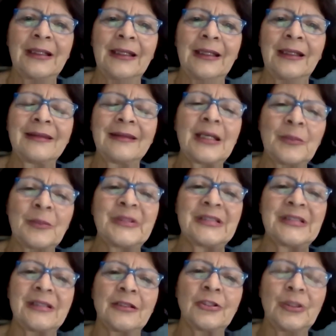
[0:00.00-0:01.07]
at that
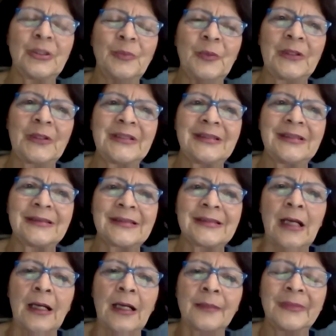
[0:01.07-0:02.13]
particular point in
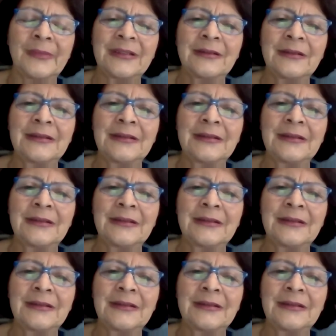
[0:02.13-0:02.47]
time.